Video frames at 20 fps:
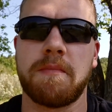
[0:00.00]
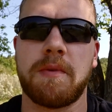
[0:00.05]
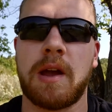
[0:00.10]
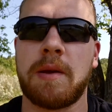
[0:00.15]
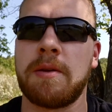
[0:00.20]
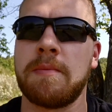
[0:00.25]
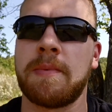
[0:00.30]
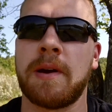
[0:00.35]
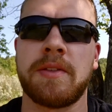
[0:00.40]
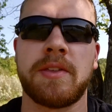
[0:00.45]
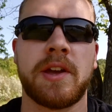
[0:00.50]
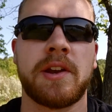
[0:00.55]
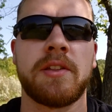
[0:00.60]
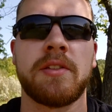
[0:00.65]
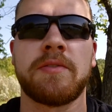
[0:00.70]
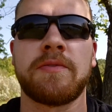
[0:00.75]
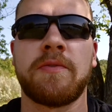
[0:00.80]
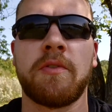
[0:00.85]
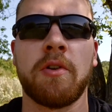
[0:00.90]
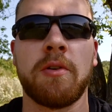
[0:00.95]
I mean, by the end of
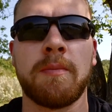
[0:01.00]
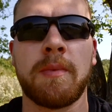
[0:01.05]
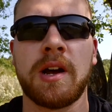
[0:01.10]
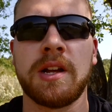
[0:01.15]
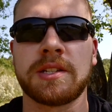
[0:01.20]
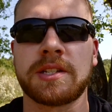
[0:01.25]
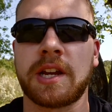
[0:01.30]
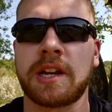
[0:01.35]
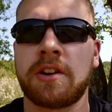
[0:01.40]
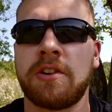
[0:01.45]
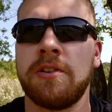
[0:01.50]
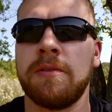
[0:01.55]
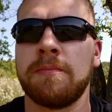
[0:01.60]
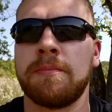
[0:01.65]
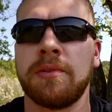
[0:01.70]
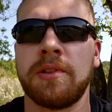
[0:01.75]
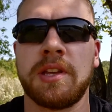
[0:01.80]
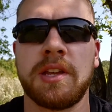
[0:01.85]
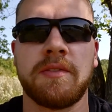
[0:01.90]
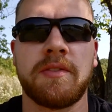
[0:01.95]
the 4 months, I couldn't
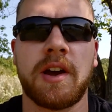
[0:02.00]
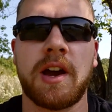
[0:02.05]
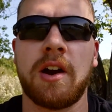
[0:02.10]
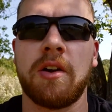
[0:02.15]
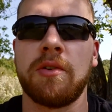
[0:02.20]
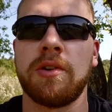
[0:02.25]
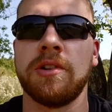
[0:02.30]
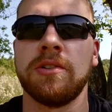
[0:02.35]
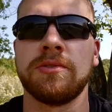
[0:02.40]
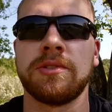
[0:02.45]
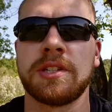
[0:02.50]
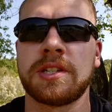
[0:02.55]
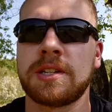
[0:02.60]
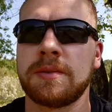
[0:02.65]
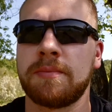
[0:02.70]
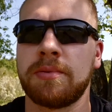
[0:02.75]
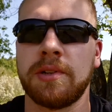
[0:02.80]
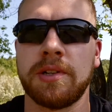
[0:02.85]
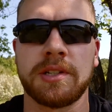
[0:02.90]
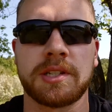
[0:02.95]
believe how
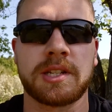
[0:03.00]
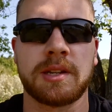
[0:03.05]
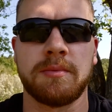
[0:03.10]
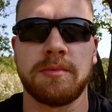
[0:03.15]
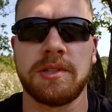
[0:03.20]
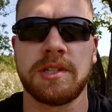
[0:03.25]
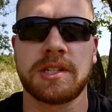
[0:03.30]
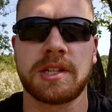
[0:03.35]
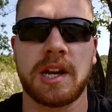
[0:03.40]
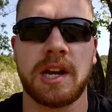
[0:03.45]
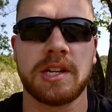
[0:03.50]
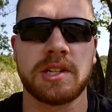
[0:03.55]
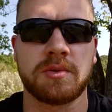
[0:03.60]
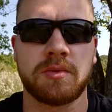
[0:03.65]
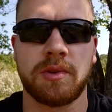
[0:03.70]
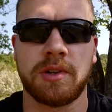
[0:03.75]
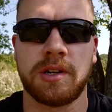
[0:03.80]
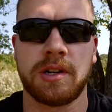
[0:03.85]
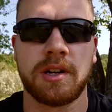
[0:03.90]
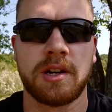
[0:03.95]
ill-disciplined some of these guys
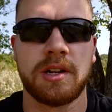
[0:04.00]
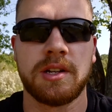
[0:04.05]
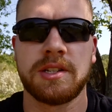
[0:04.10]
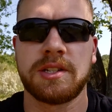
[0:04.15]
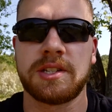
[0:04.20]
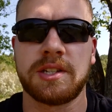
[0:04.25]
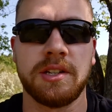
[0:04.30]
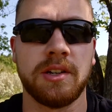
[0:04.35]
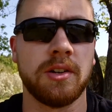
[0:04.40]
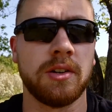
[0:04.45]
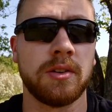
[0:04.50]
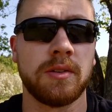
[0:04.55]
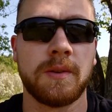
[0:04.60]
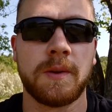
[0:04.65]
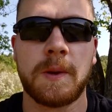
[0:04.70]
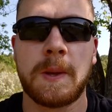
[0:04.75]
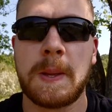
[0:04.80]
were still.